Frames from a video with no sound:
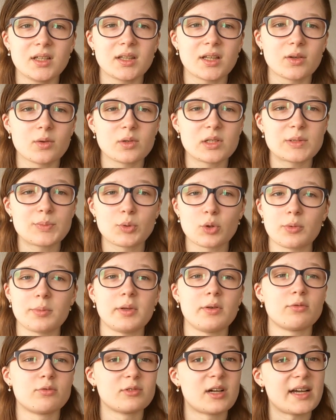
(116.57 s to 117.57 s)
that always brought
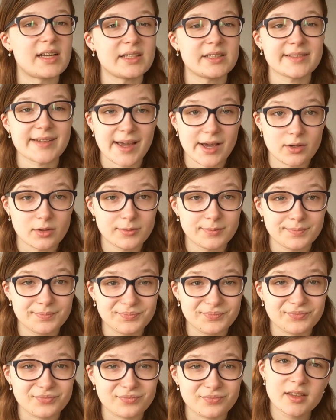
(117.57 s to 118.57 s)
me right down.
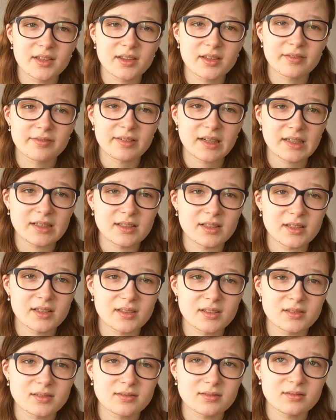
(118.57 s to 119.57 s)
The fact
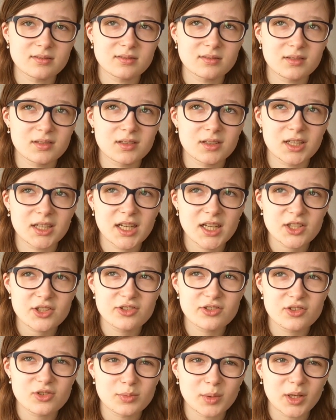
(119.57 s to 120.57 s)
that the
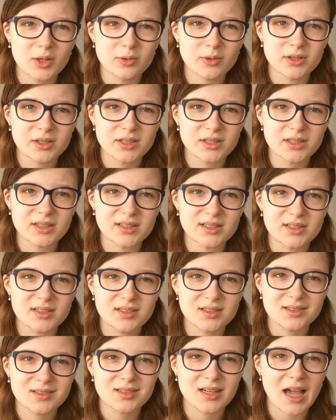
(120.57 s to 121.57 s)
connections you make with these